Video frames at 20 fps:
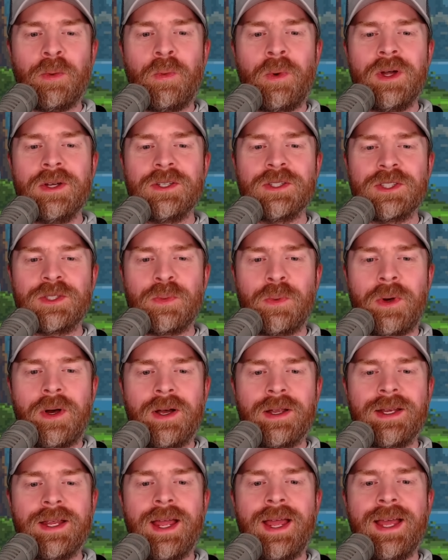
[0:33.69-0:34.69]

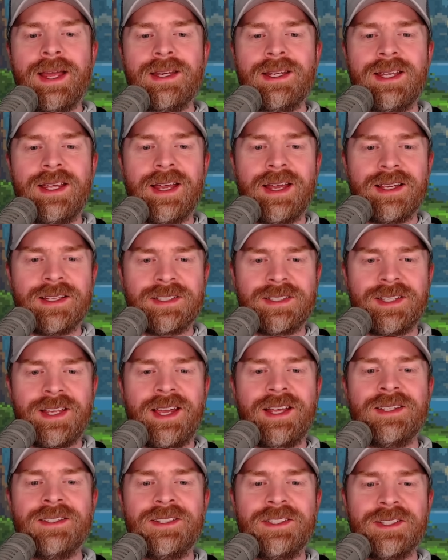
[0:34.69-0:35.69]
WonderSwan, N E S,
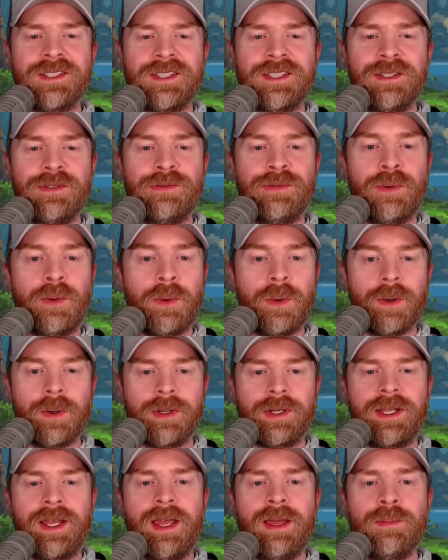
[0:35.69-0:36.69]
N
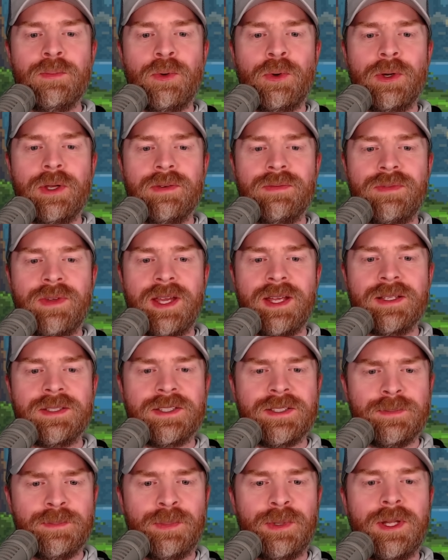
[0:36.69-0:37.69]
sixty-four, Game Boy
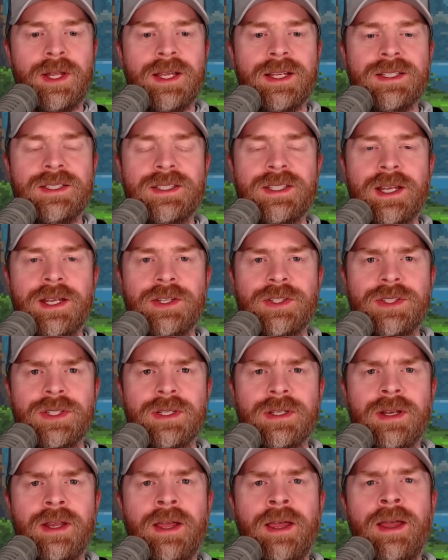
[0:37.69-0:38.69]
Advance, and PlayStation.